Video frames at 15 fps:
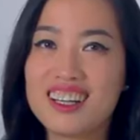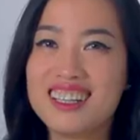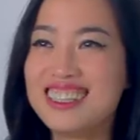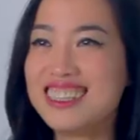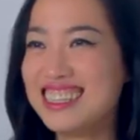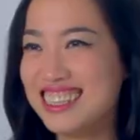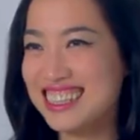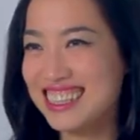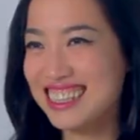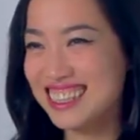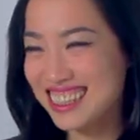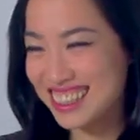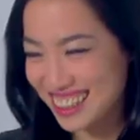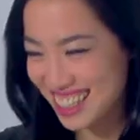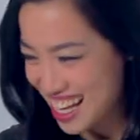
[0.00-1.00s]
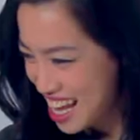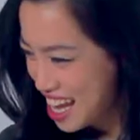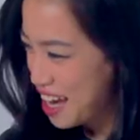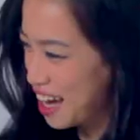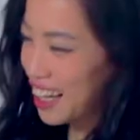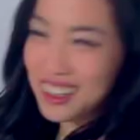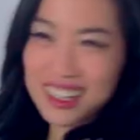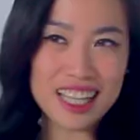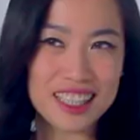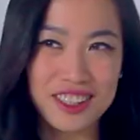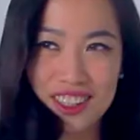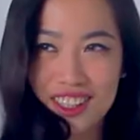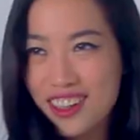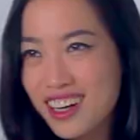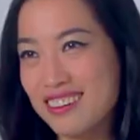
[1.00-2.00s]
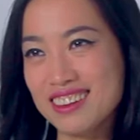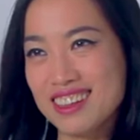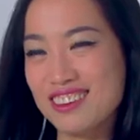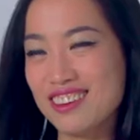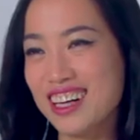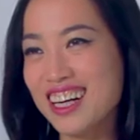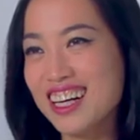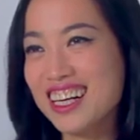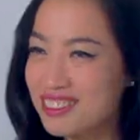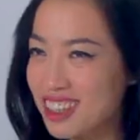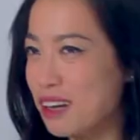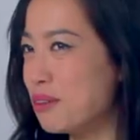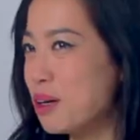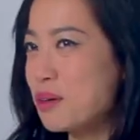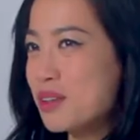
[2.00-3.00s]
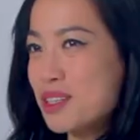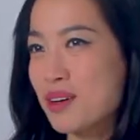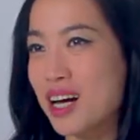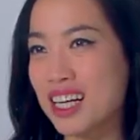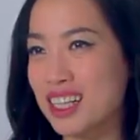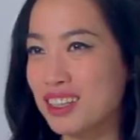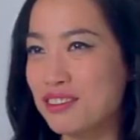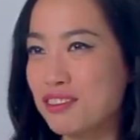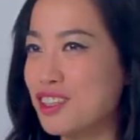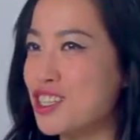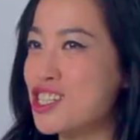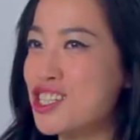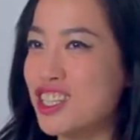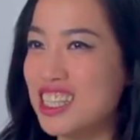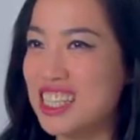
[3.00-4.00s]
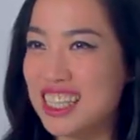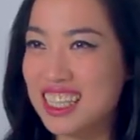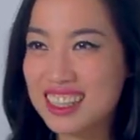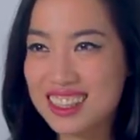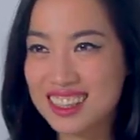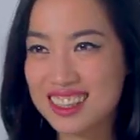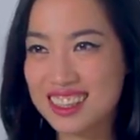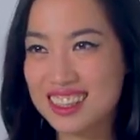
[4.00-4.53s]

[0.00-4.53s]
I'd like to go anywhere. I'm always ready for the journey.